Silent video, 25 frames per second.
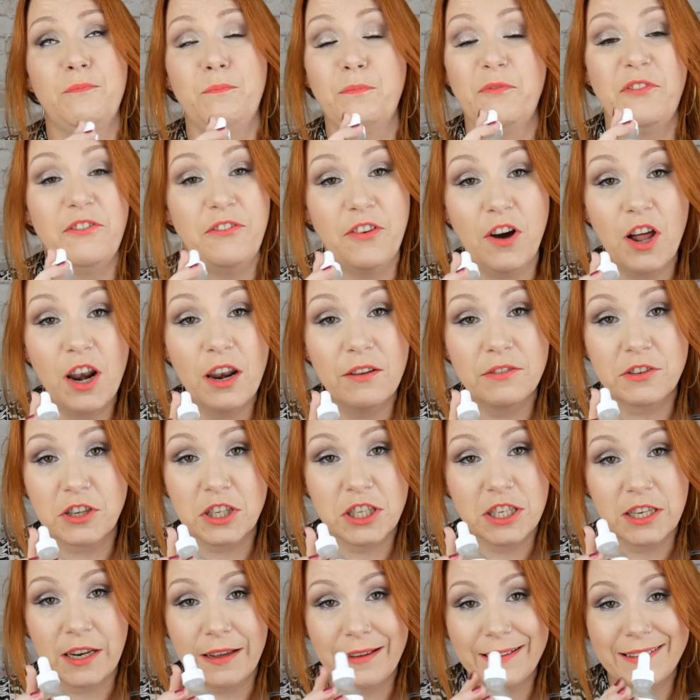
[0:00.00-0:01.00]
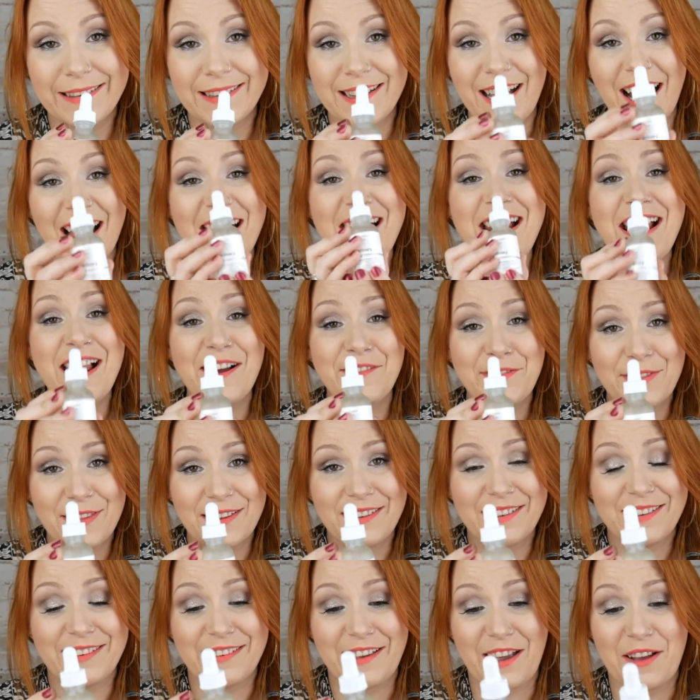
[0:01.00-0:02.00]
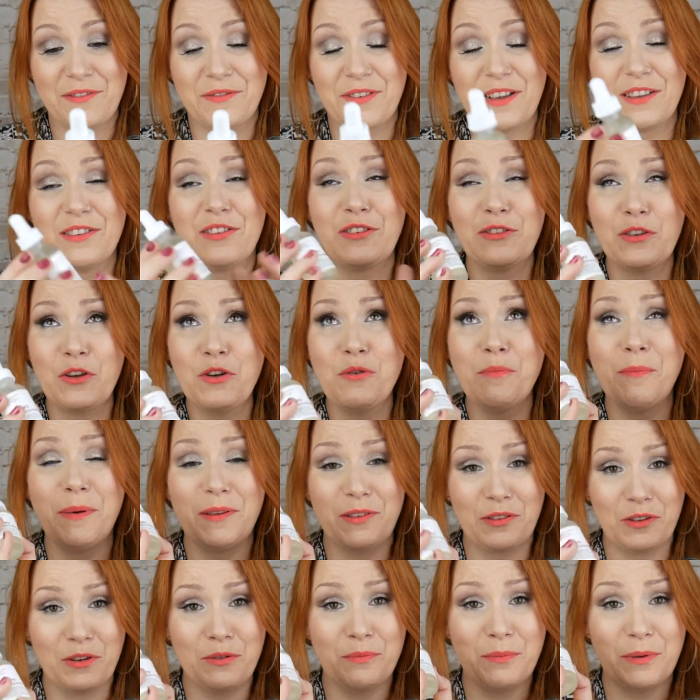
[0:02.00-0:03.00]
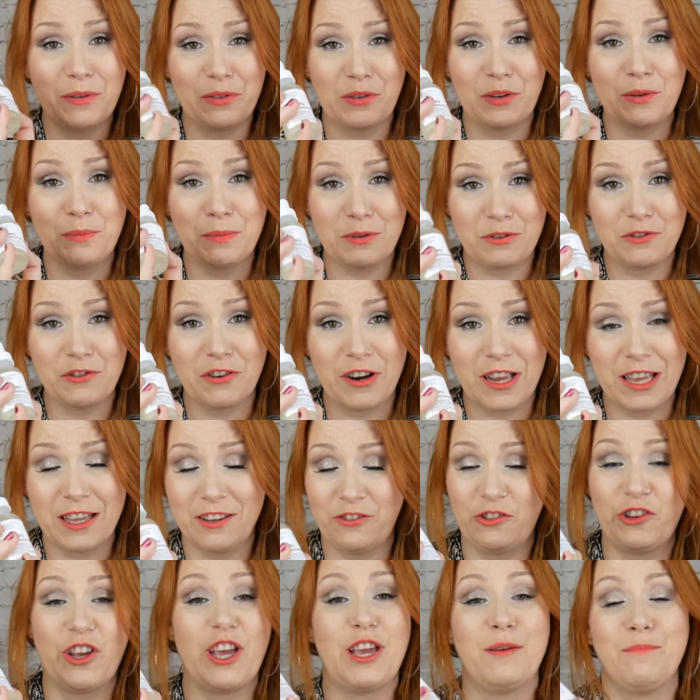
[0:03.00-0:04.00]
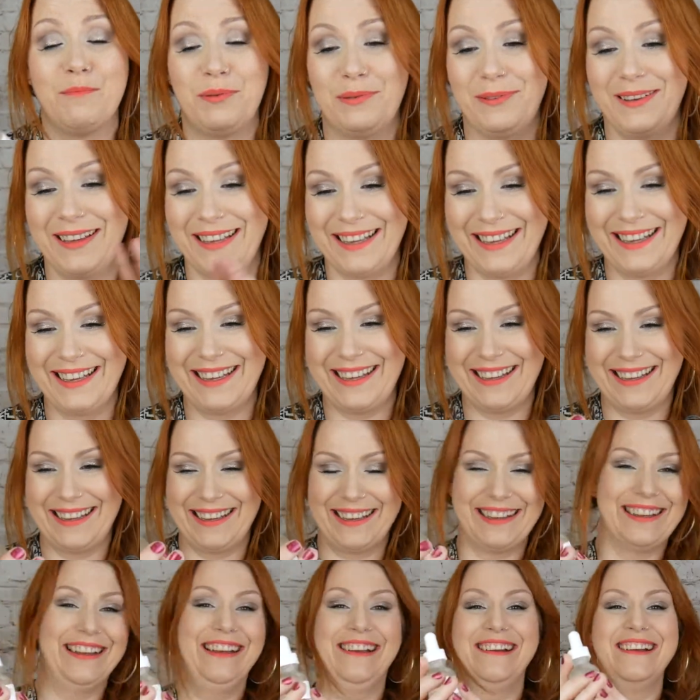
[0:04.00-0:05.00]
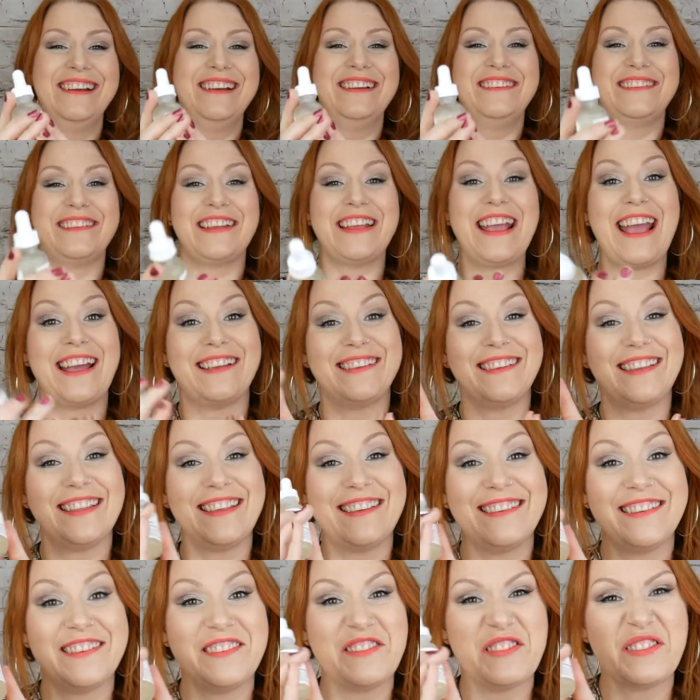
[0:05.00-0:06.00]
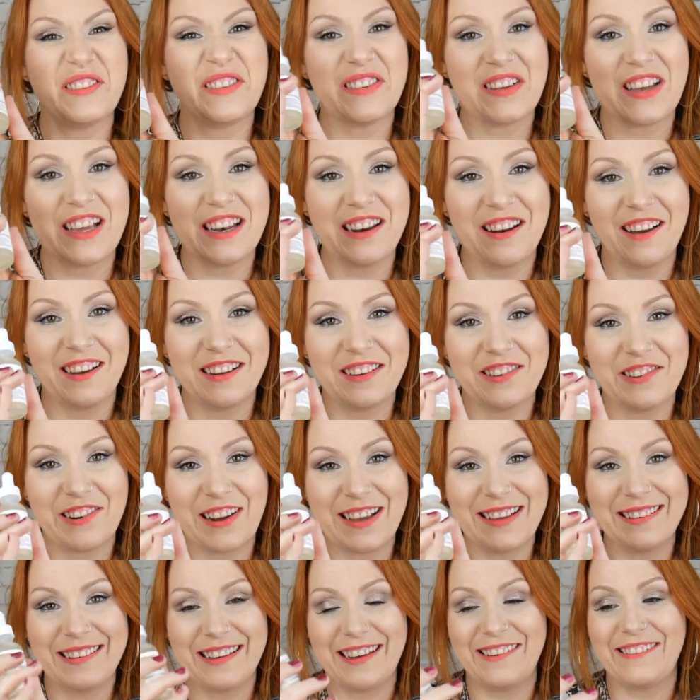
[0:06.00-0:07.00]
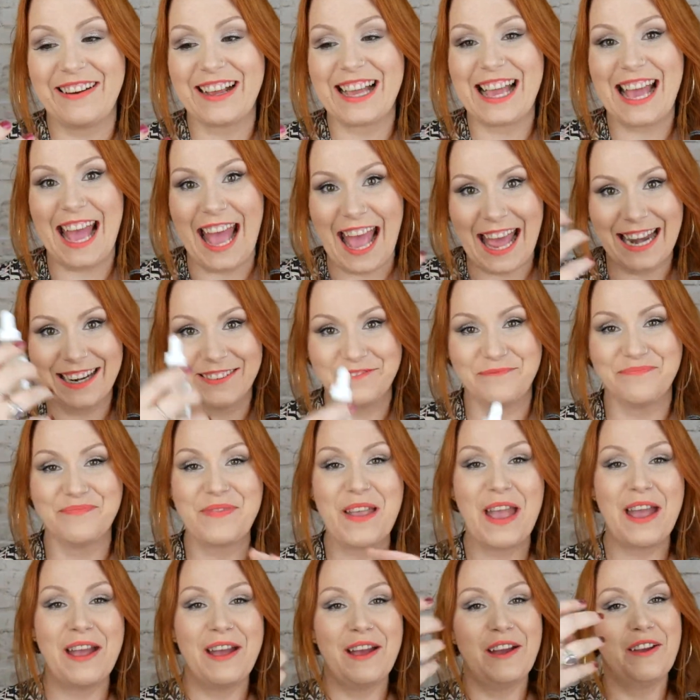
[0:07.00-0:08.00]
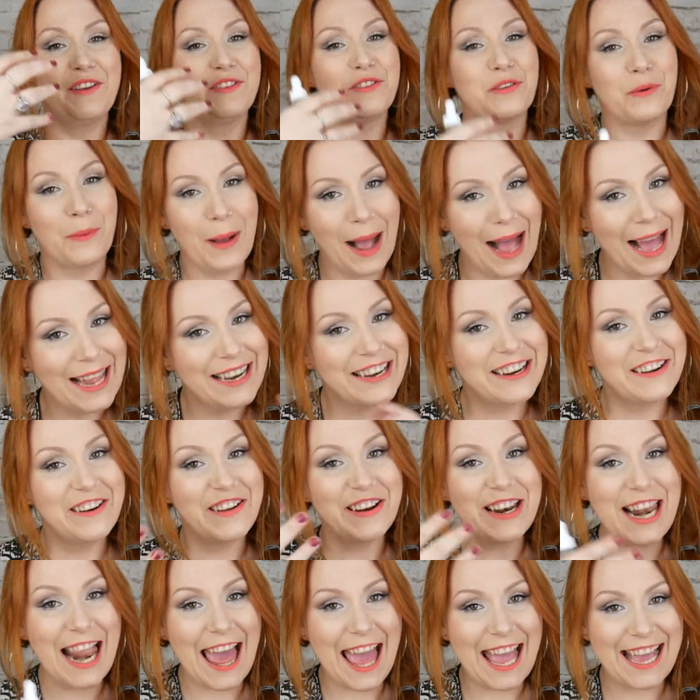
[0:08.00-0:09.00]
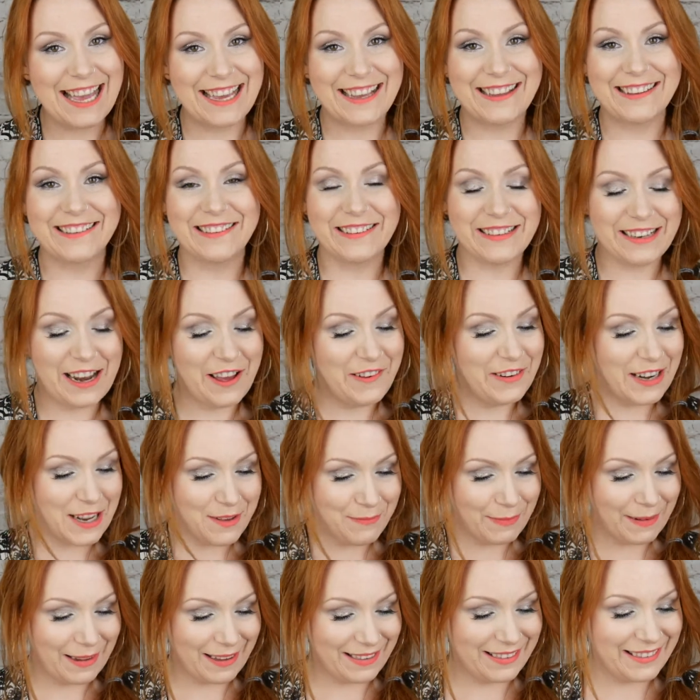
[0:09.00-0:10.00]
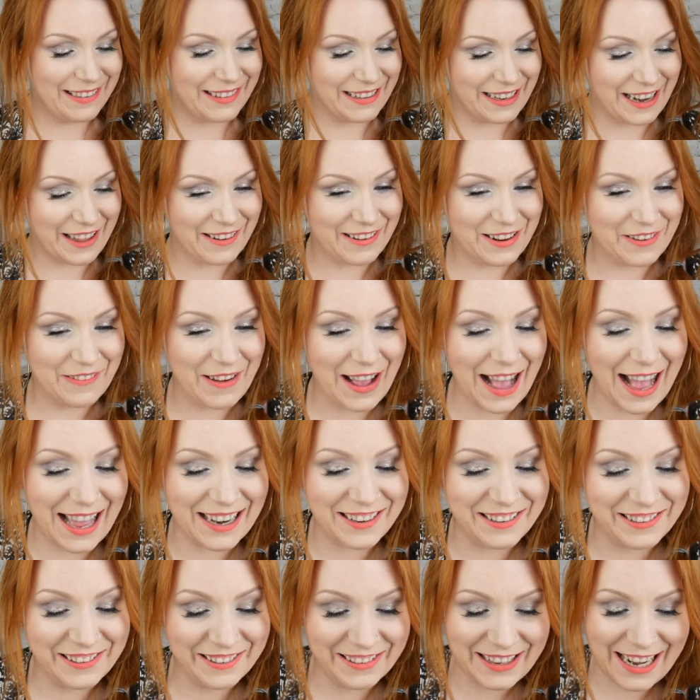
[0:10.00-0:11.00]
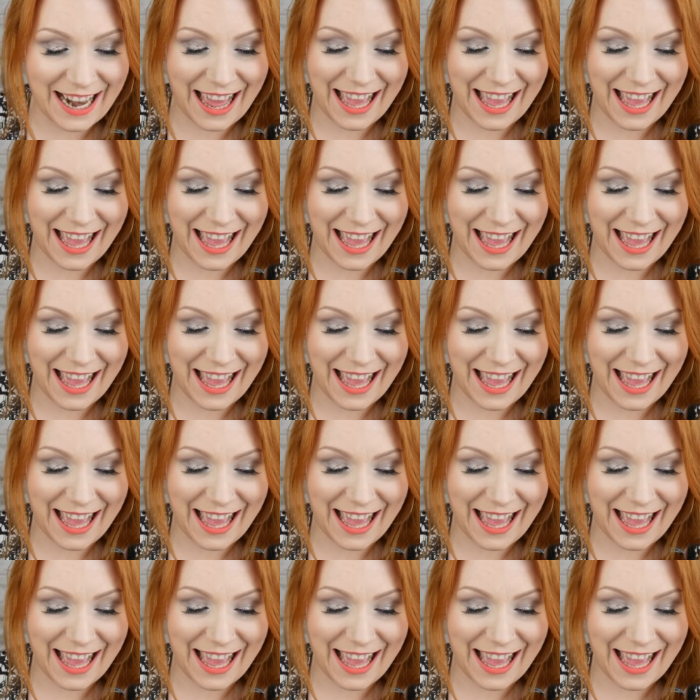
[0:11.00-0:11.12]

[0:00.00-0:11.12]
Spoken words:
full of goodness. I love this stuff, and super, super, super cheap. So yeah, so this is your skin hydrator again. So we're adding on layers, slowly and slowly we're adding on